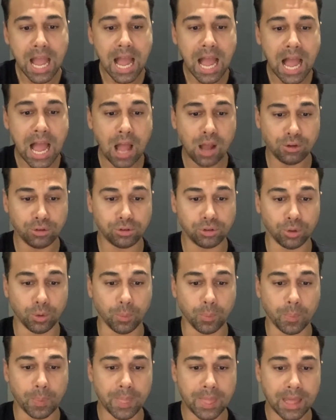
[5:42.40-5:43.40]
Also,
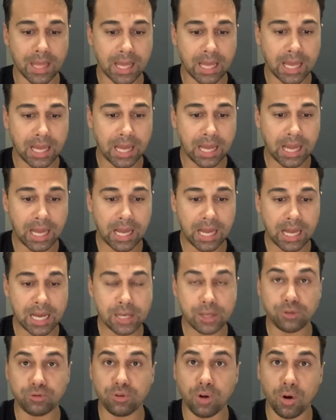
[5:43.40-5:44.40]

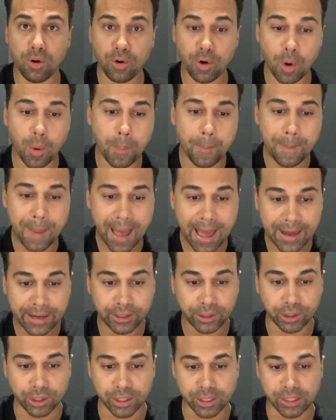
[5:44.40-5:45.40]
strong
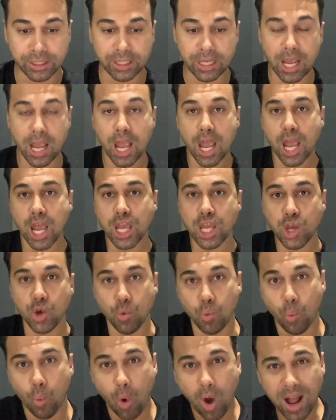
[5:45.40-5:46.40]
competitors. You
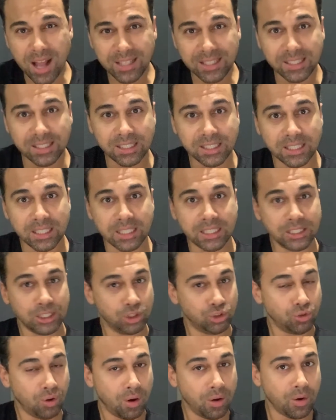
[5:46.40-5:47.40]
want
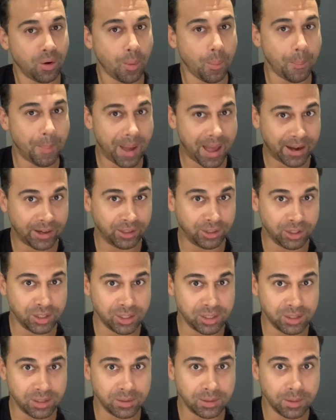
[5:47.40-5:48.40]
strong
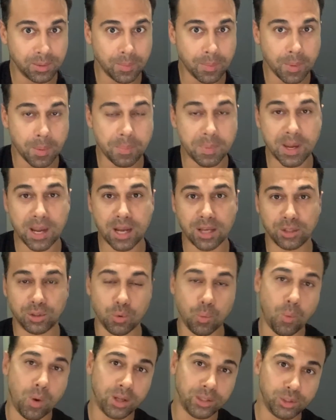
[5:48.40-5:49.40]
competitors because you
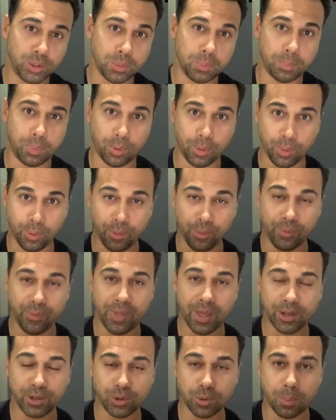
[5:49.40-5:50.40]
want to prove
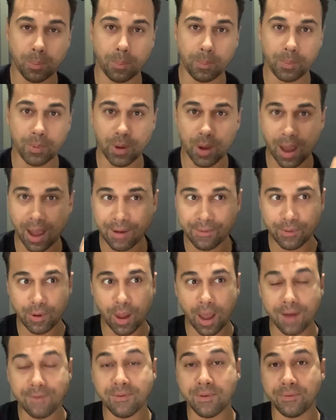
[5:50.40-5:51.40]
that you
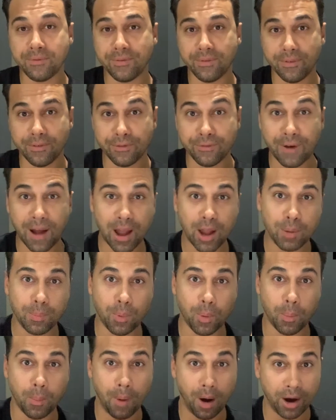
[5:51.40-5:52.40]
have a
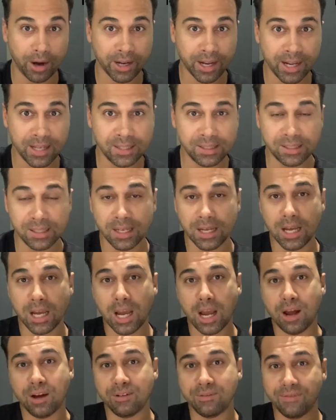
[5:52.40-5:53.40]
viable market,
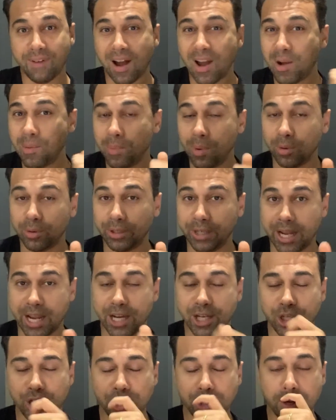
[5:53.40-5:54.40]
a viable
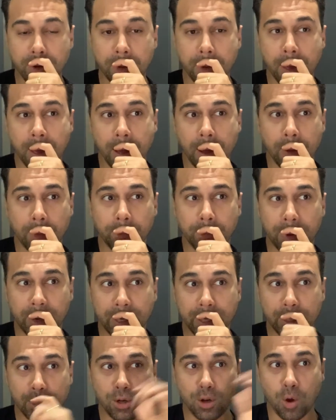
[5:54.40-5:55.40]
niche,
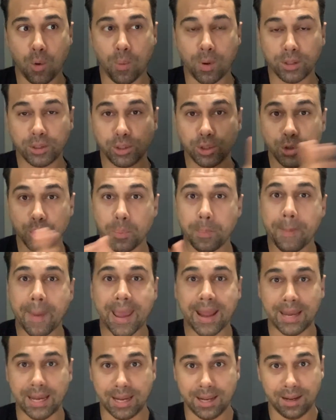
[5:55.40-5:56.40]
but you don't want too
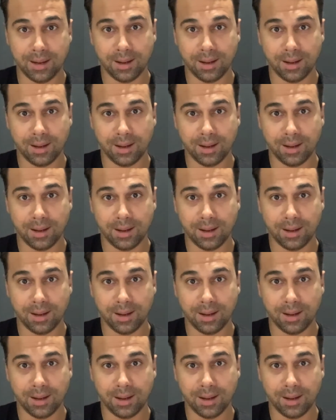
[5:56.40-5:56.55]
many